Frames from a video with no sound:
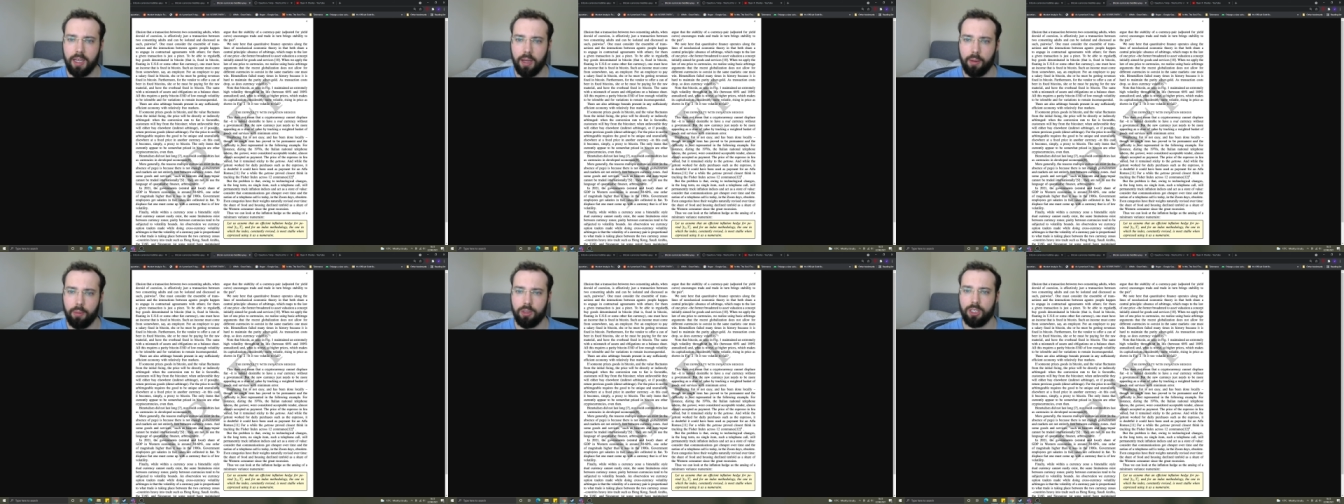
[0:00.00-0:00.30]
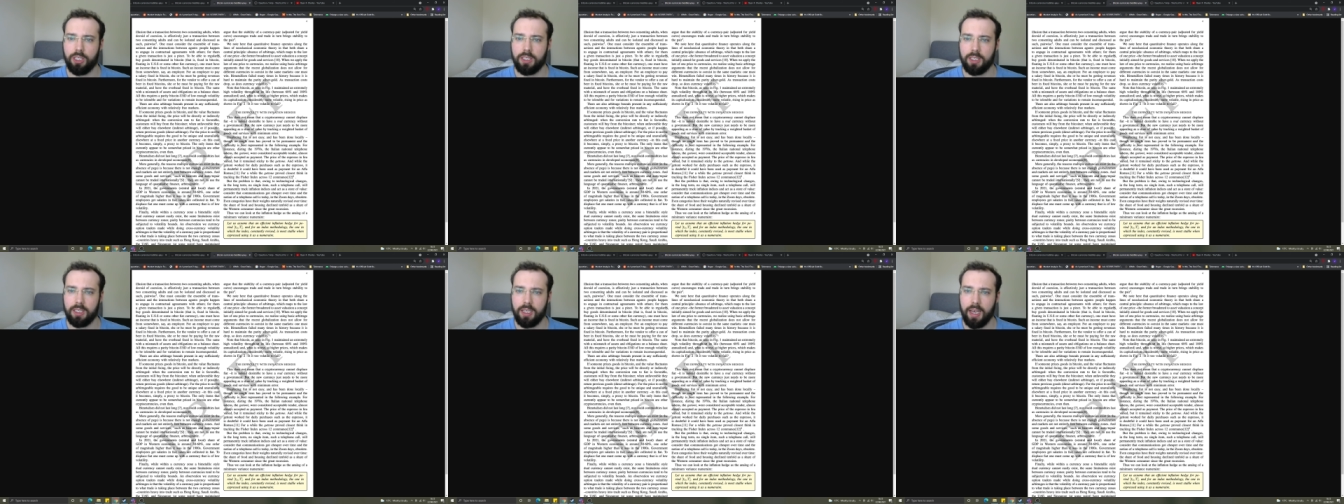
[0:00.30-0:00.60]
which
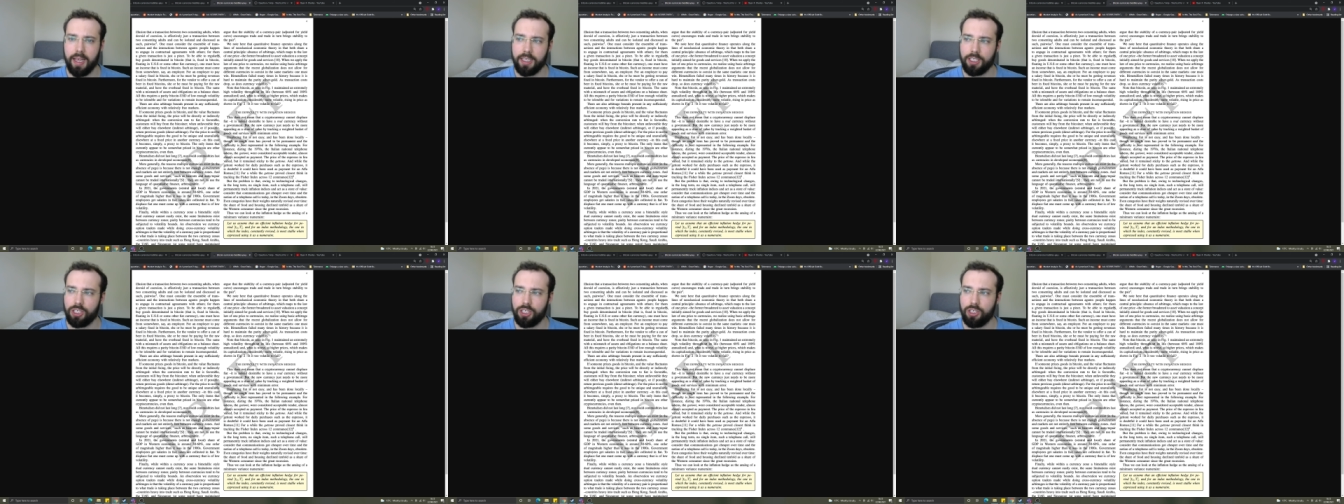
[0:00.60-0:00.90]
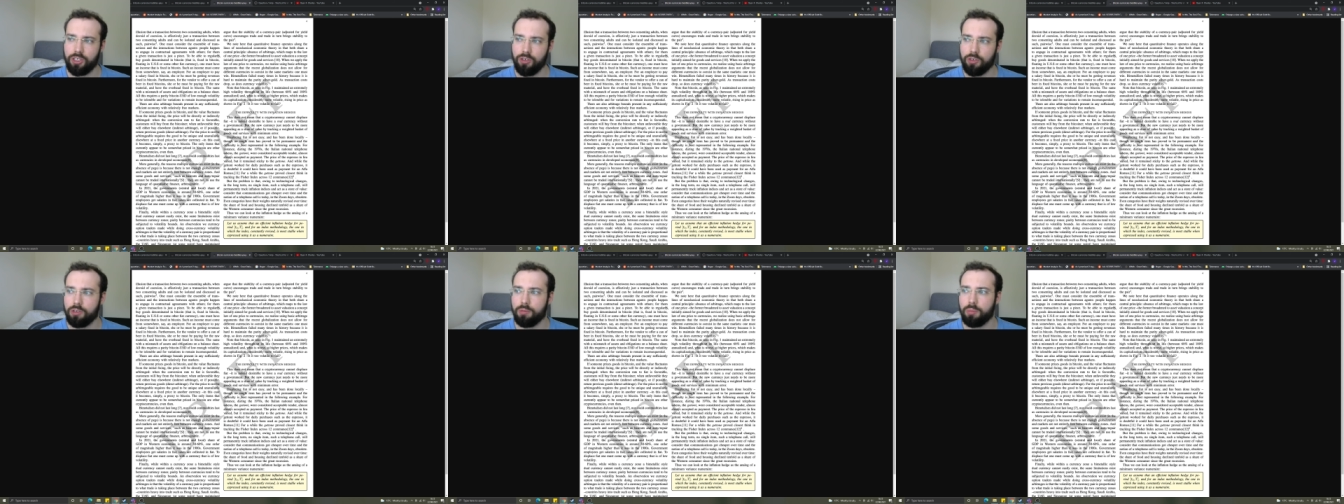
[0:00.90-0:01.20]
is less
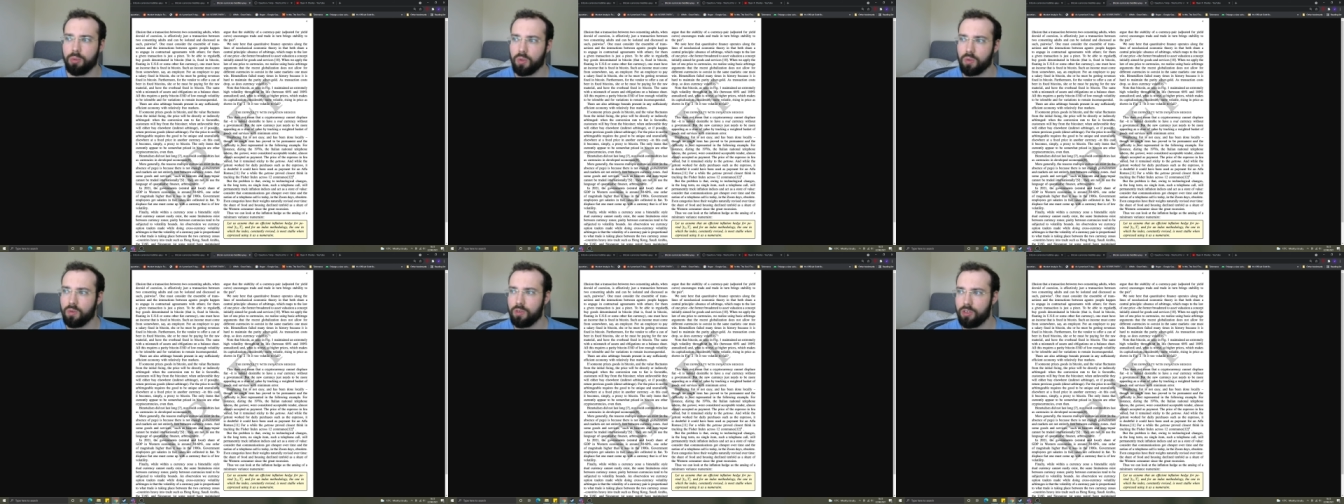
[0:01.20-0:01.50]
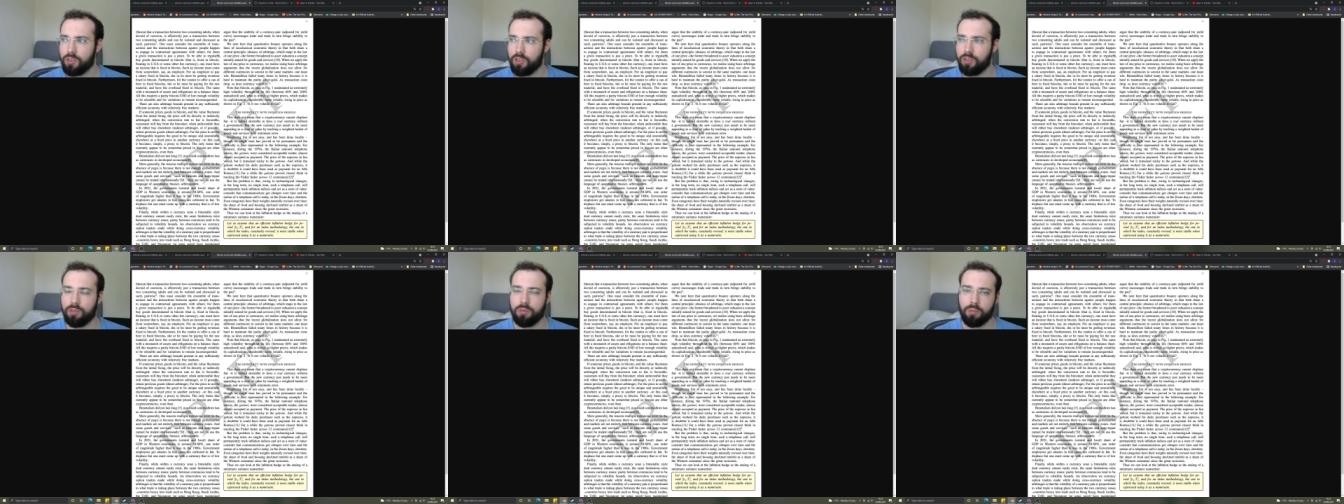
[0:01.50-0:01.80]
usable
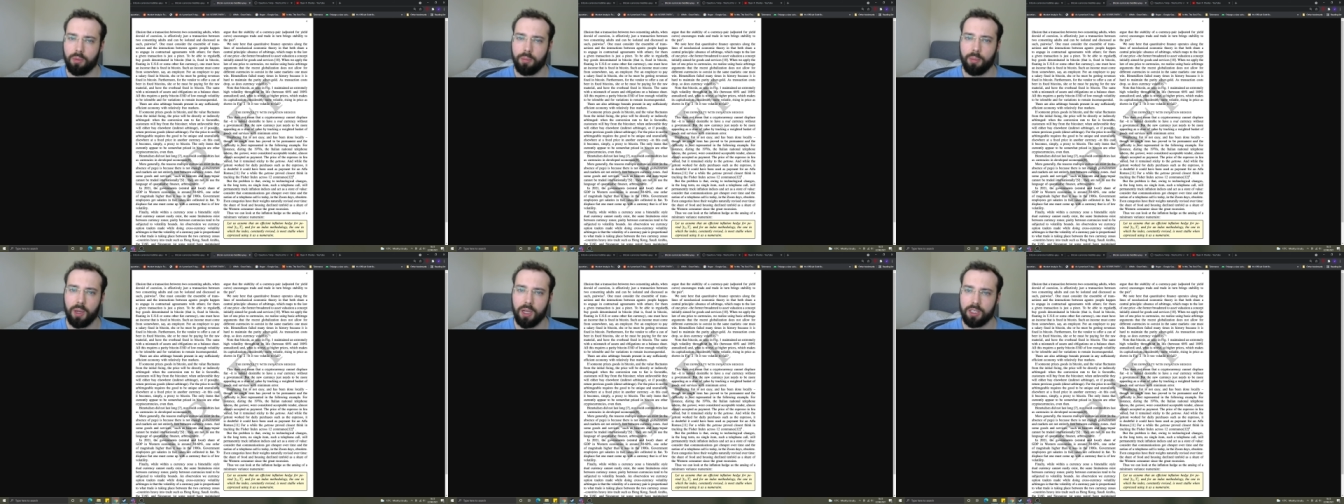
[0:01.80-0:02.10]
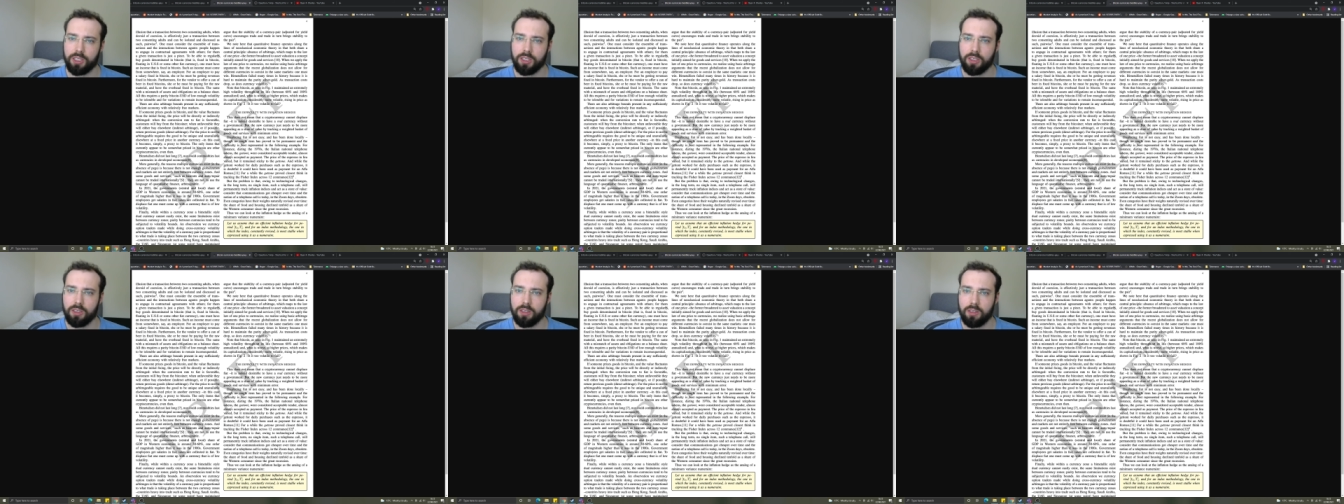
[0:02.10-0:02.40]
to the normal
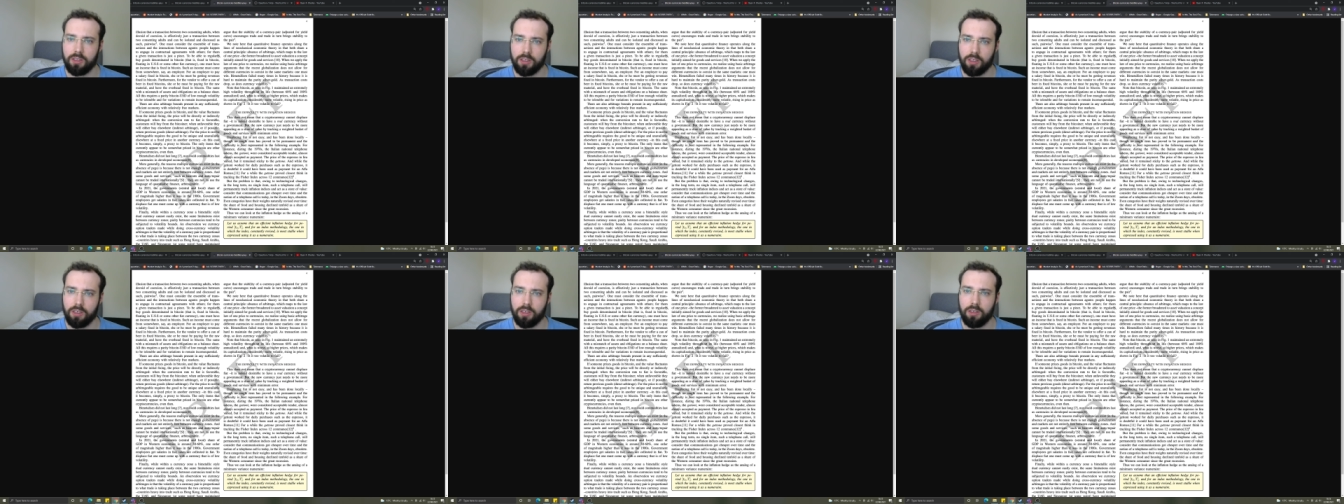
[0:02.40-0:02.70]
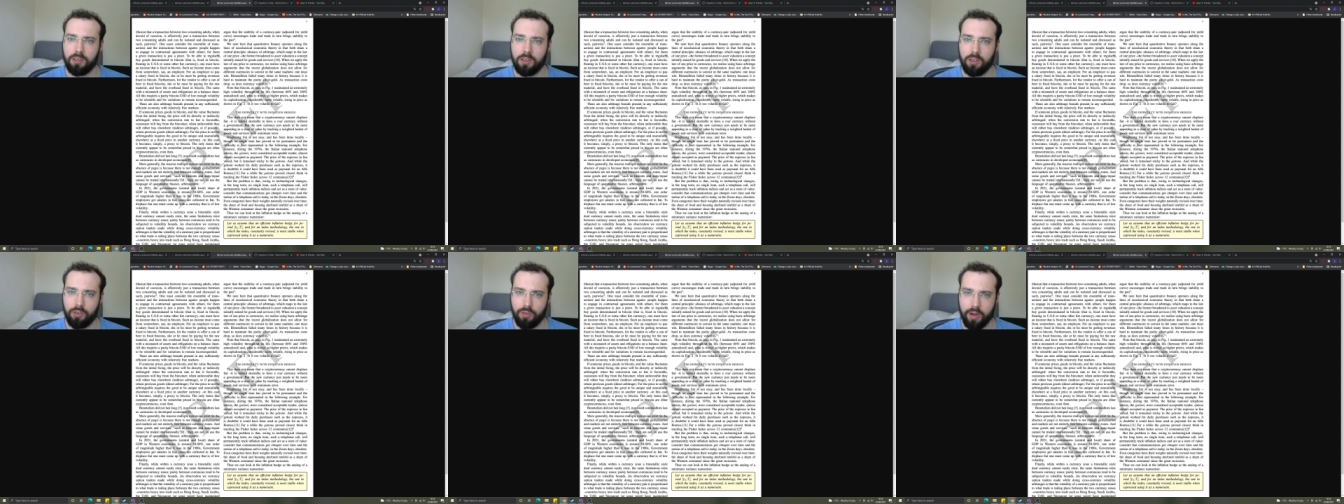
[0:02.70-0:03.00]
person than
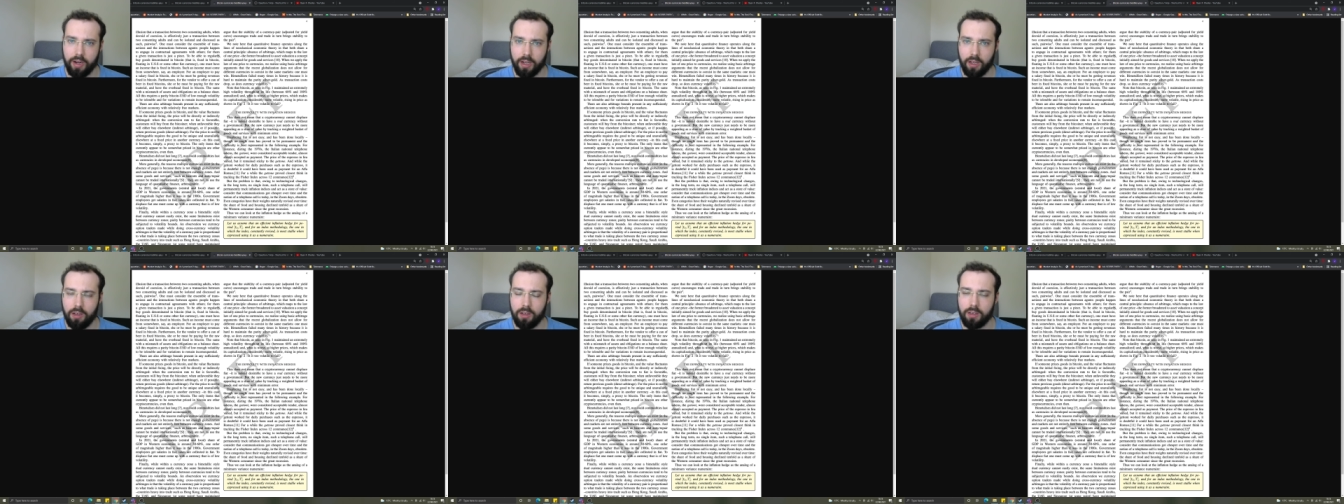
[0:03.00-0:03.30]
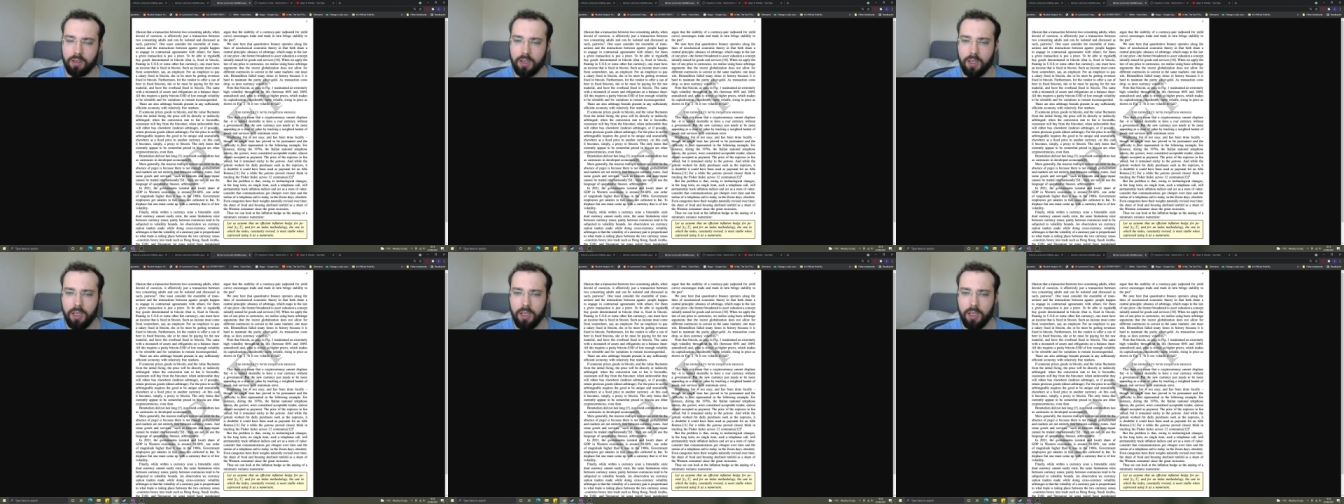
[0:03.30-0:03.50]
a credit card.